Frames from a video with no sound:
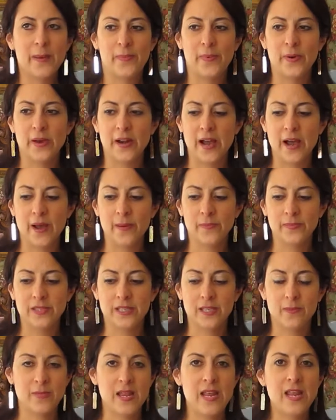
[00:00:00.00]
but um,
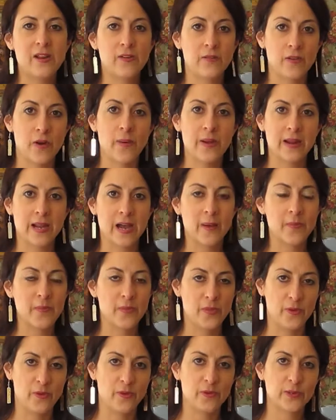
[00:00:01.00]
to me, growing up,
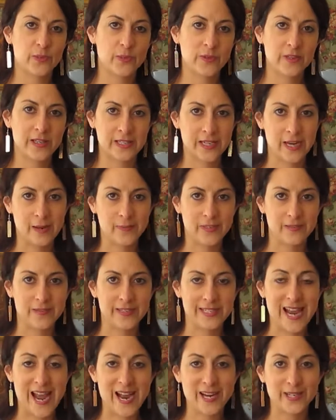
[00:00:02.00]
those were the types of
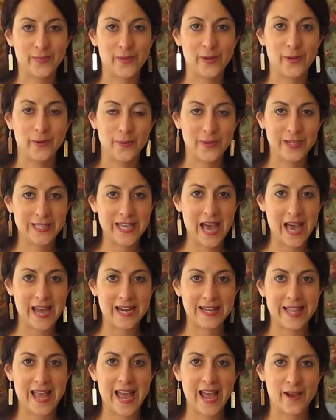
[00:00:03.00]
snacks we always
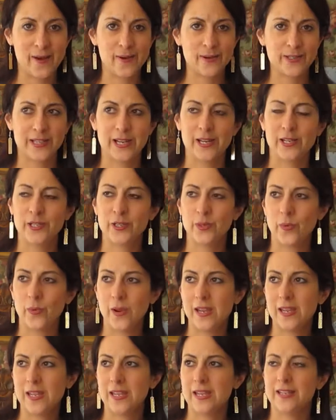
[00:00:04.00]
had in the house, like
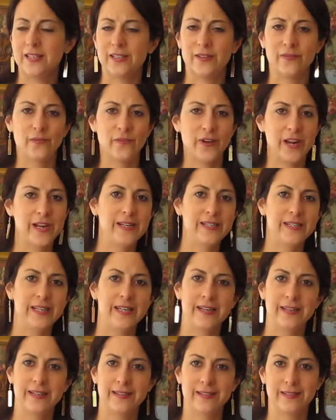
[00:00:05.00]
Twinkies and Ring
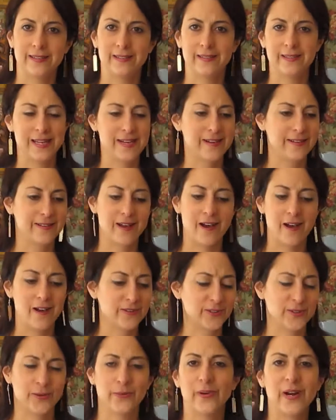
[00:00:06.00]
Dings and Ding
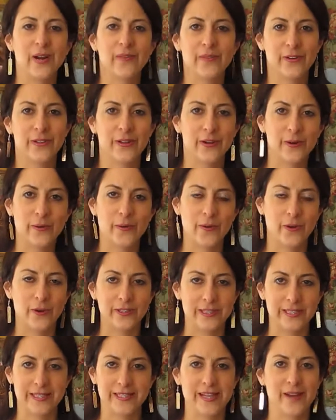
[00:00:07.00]
Dongs or whatever they're
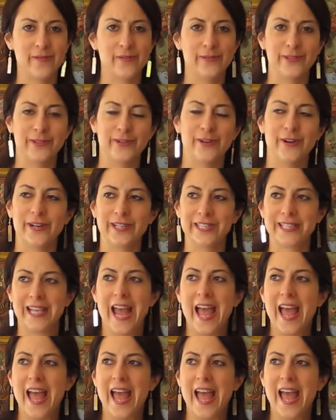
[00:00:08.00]
called, and Devil Dogs,